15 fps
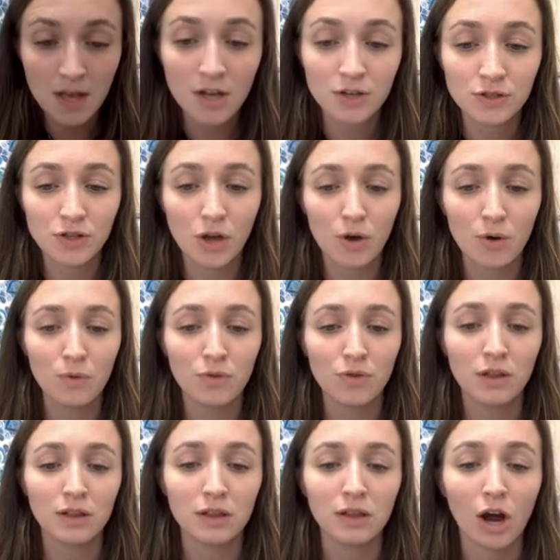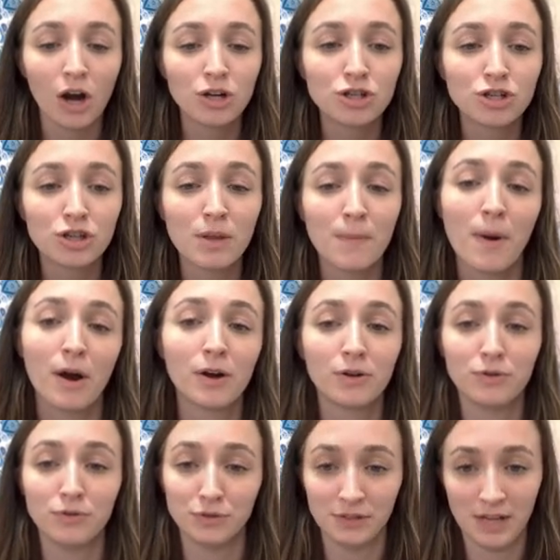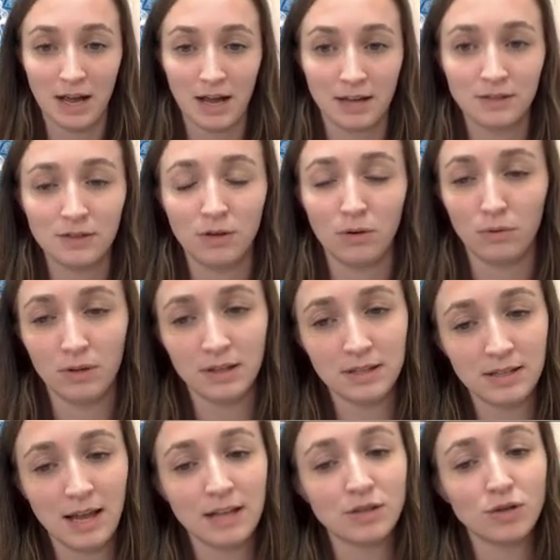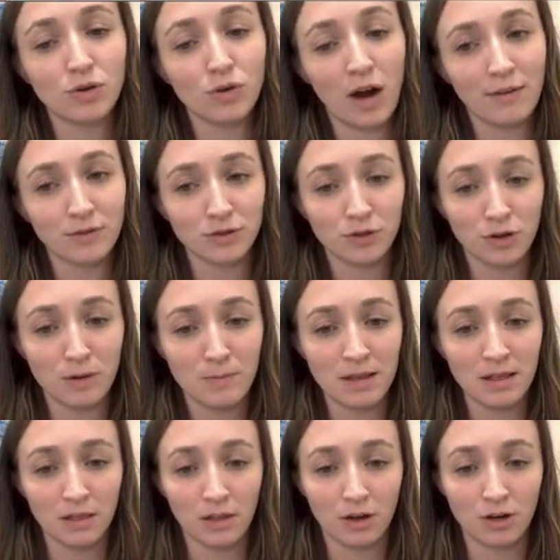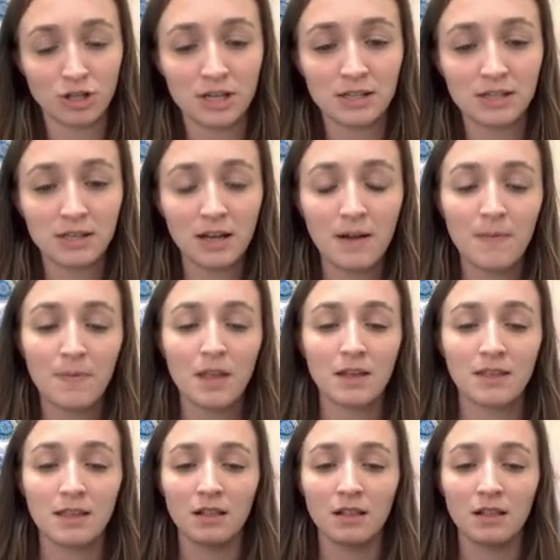So the larger the particle size, so in this case gravel is going to be the largest, the